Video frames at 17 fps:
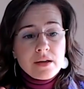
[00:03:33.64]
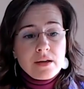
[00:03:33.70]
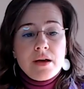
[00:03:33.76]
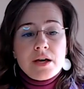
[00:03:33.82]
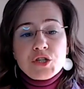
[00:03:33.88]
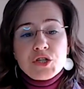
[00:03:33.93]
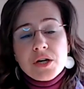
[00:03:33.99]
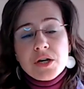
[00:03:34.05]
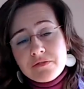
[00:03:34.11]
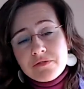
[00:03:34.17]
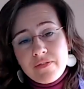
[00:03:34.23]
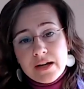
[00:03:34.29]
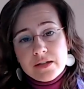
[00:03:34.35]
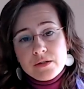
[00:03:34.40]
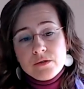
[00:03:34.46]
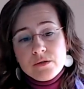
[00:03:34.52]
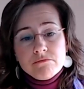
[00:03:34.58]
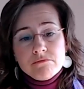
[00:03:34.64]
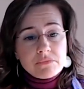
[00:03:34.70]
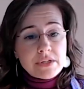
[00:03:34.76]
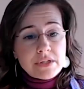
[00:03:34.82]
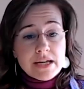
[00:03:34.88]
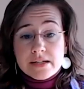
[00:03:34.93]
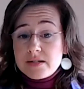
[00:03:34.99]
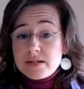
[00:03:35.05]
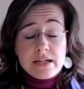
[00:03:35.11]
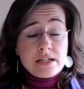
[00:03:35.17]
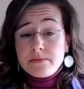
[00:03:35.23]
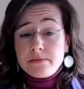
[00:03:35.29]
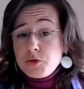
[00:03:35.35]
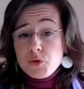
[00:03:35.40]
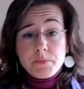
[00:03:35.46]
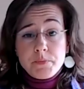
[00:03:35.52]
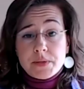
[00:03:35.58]
a shared value that the
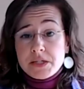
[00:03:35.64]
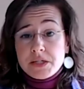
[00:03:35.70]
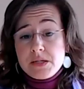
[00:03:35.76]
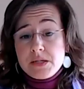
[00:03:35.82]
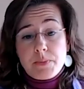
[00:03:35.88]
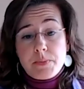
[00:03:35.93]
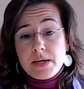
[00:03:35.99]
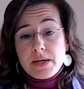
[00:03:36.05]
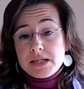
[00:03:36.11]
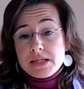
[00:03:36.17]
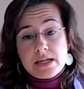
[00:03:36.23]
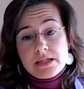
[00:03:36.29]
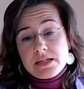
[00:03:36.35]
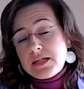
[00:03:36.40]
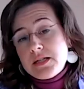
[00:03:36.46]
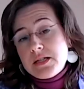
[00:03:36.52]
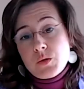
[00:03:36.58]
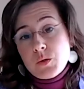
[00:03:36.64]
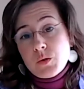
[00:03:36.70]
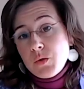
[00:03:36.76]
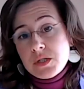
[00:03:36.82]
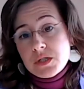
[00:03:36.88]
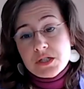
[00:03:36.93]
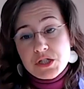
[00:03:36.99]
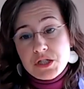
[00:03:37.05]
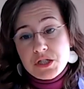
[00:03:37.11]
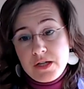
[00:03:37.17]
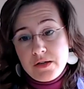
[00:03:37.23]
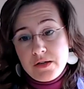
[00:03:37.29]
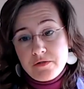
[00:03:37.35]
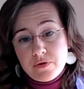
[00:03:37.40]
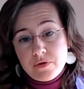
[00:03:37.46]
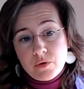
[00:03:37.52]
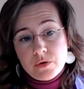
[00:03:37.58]
individual participating entities couldn't
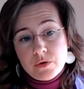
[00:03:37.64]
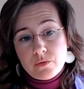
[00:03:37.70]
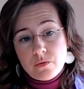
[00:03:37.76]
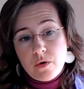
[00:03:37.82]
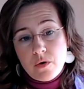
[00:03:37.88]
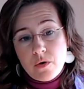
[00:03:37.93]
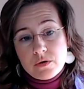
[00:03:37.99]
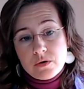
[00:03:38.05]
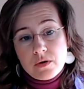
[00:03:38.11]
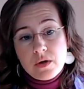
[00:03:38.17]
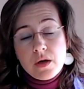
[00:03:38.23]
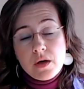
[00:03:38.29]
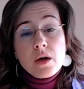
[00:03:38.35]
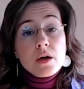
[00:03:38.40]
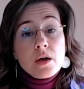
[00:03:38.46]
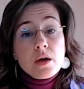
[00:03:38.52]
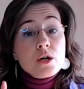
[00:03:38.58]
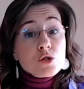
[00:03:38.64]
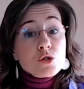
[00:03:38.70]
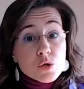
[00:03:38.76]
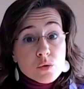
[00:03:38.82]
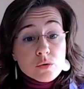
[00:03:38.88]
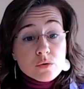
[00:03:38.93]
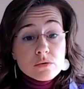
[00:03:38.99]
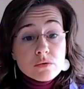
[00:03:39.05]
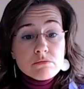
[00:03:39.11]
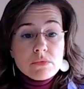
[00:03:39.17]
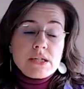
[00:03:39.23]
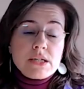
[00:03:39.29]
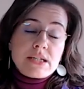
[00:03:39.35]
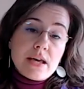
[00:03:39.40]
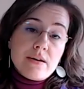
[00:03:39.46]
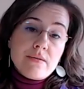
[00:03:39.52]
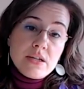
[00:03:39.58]
achieve on their own. Two,
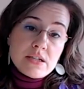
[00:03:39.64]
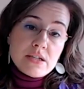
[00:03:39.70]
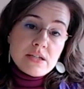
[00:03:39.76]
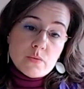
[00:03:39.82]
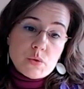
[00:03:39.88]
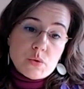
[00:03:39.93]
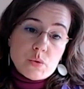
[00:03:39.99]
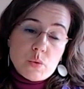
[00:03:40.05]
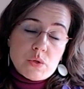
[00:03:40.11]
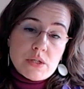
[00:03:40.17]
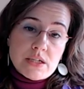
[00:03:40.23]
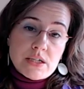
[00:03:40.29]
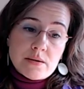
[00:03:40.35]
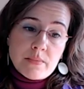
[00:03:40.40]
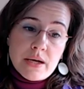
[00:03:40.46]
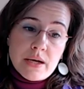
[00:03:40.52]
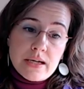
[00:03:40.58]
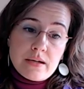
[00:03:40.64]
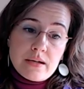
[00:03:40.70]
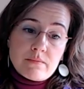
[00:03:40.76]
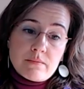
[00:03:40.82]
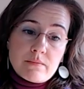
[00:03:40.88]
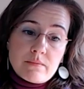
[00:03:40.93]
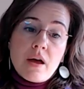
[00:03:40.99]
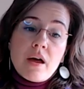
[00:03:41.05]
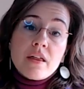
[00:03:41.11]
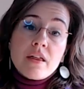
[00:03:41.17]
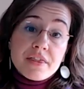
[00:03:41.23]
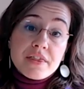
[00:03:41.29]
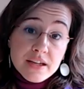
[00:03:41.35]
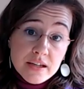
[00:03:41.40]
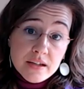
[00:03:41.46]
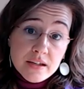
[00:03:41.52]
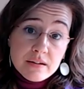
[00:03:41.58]
savings in resources and money.
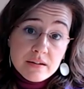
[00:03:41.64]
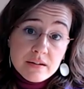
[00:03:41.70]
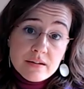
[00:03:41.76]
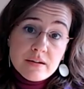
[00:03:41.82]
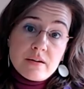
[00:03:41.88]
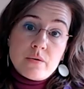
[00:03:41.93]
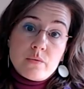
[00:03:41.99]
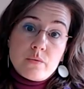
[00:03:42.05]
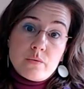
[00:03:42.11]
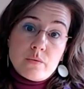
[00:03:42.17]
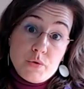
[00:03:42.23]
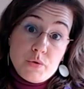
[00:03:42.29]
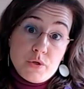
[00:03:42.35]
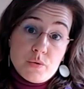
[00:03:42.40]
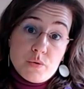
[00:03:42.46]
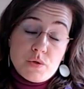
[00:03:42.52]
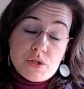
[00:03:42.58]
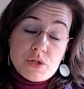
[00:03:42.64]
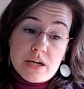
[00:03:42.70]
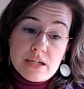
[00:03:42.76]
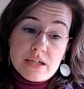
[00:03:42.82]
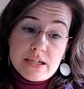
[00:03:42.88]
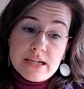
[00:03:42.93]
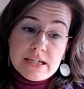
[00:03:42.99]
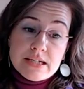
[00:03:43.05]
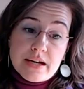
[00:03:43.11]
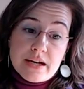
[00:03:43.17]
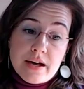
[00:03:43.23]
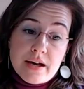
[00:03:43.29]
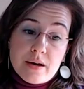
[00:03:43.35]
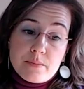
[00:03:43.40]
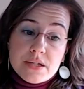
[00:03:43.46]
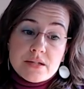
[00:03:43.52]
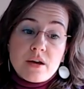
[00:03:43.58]
Three, reduced data
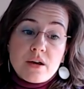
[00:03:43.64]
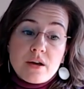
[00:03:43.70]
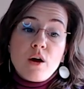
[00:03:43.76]
gaps.